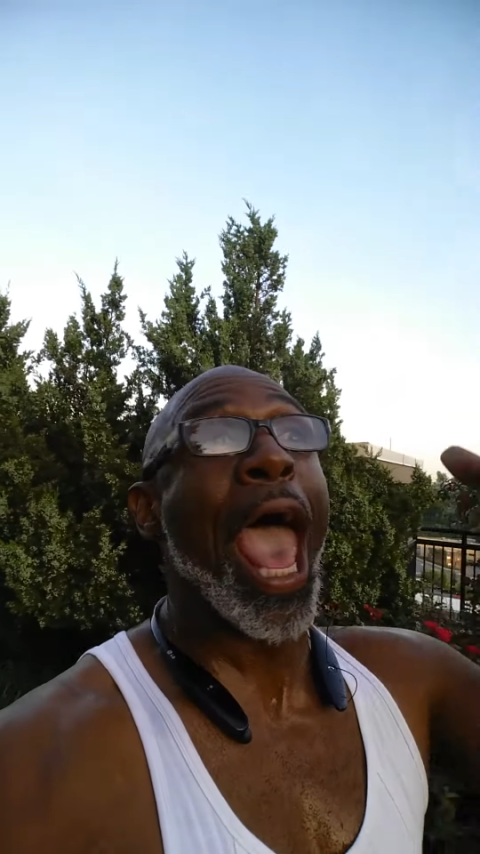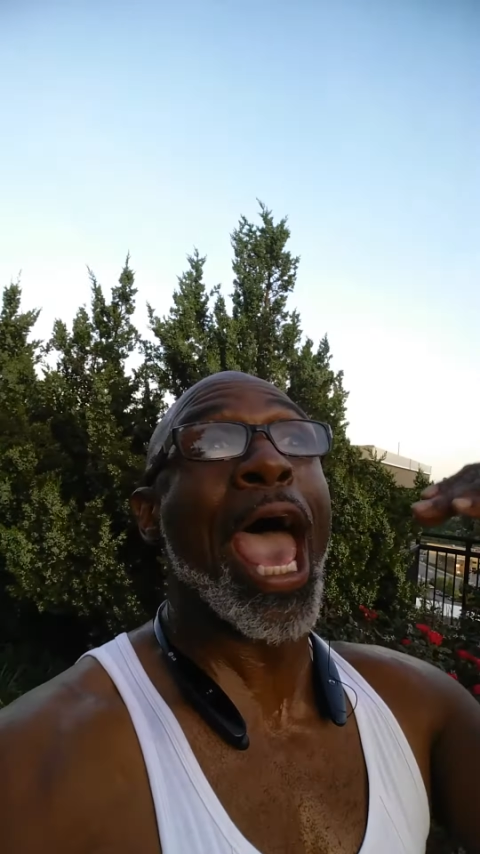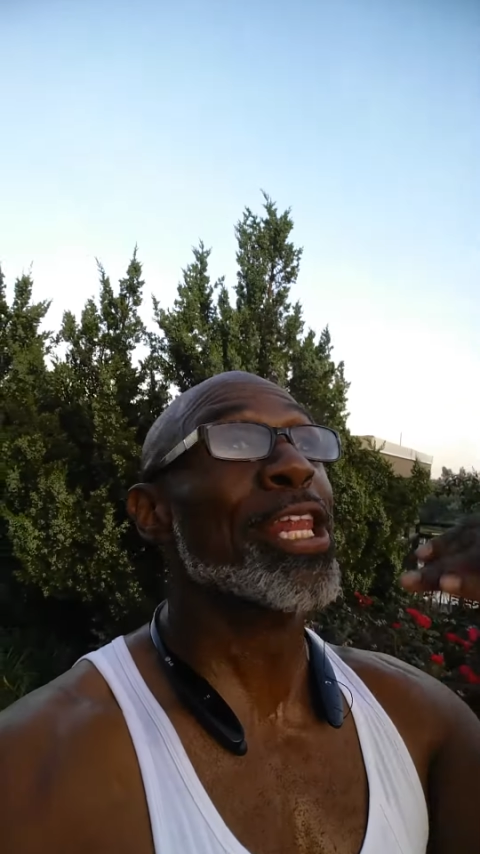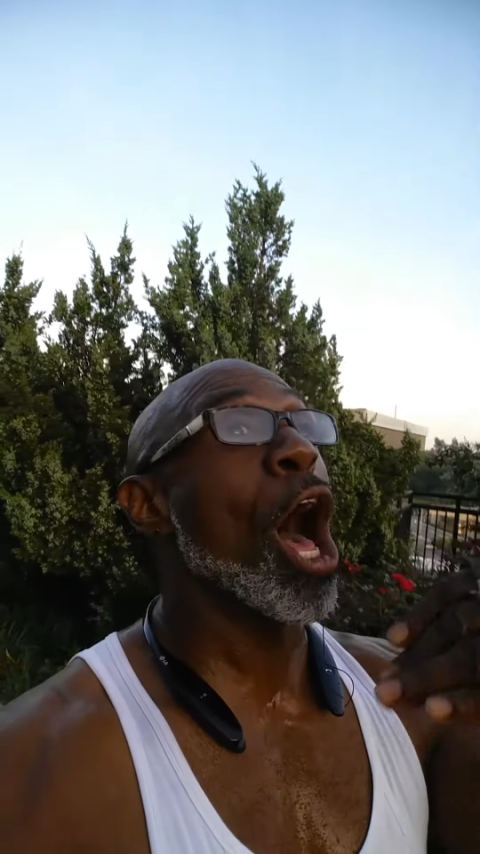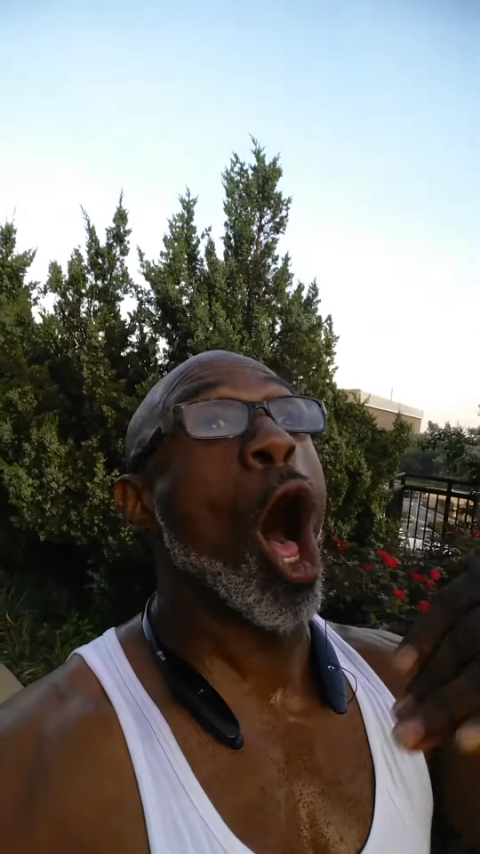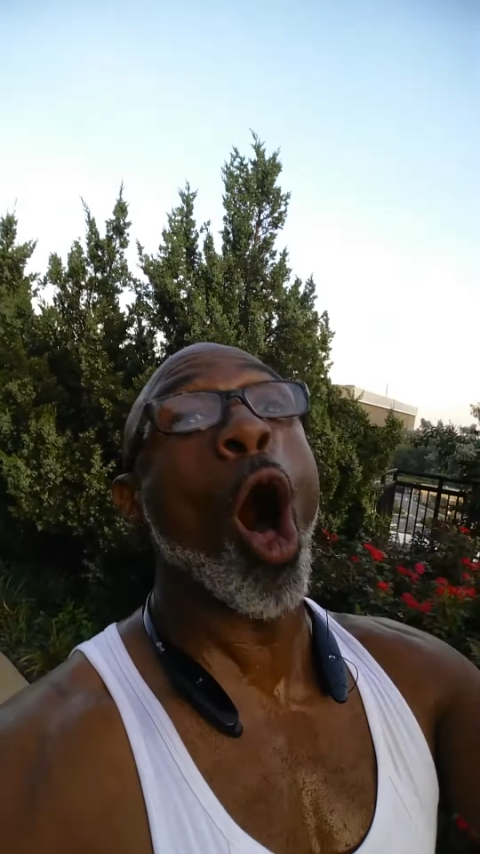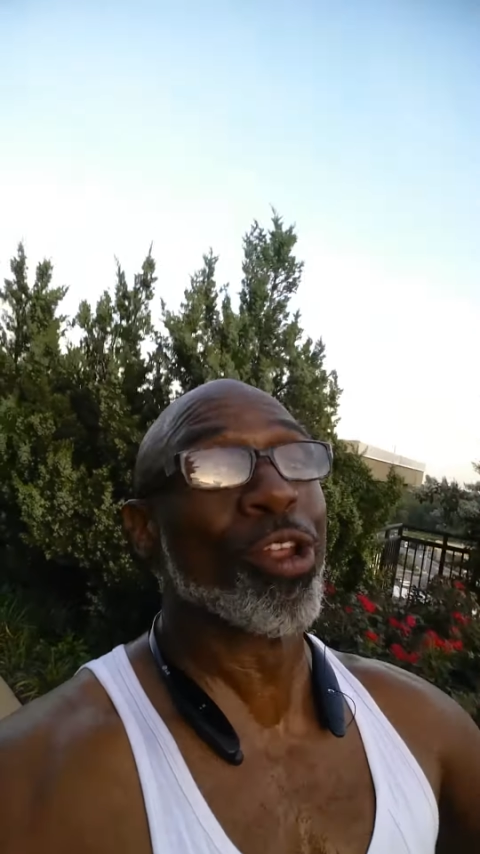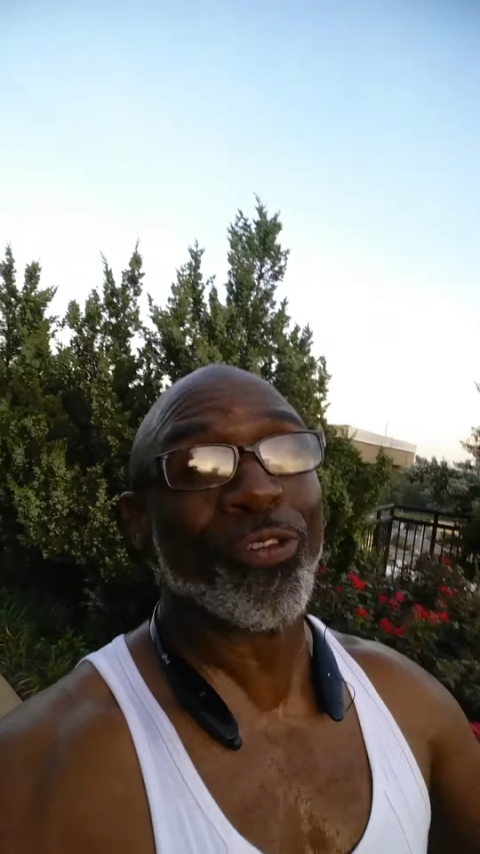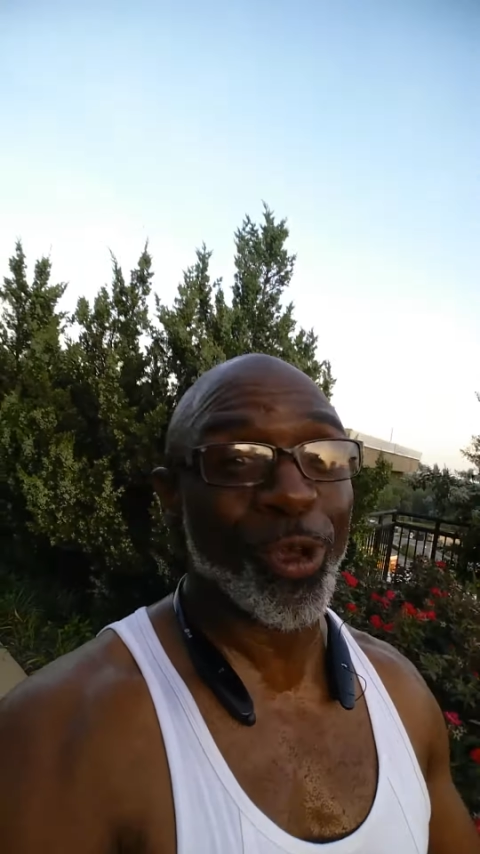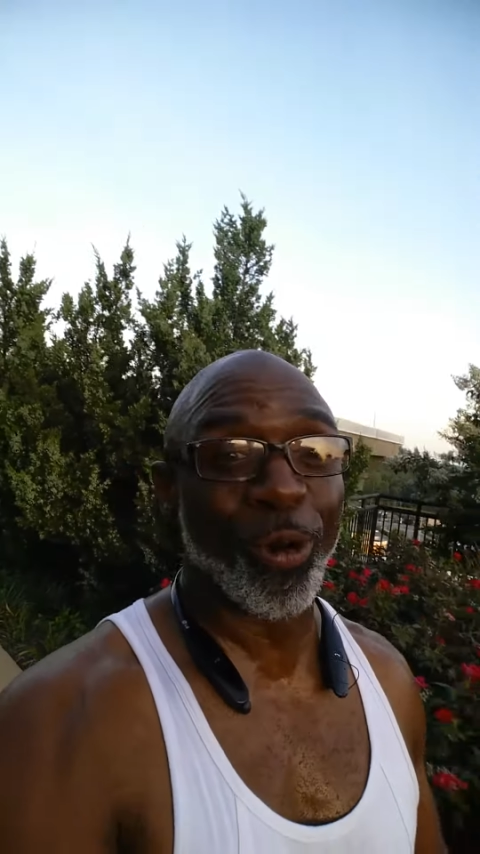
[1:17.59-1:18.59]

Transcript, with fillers: and all of